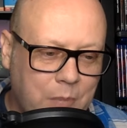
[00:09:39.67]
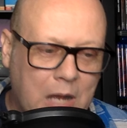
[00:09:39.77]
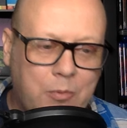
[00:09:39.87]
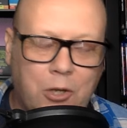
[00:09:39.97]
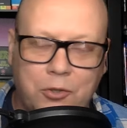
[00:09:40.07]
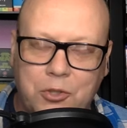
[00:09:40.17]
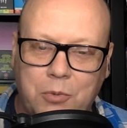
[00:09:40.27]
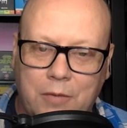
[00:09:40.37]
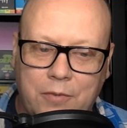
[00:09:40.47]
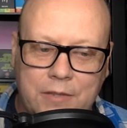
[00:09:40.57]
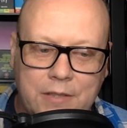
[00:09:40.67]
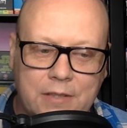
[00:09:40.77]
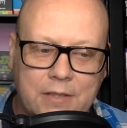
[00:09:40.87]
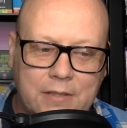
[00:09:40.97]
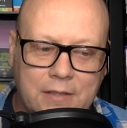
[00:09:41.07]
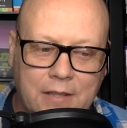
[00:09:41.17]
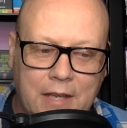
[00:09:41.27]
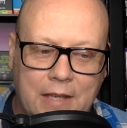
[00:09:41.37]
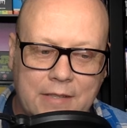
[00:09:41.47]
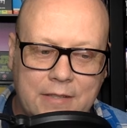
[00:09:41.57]
pop culture references
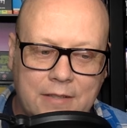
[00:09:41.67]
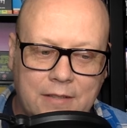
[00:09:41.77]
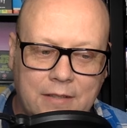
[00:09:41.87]
that,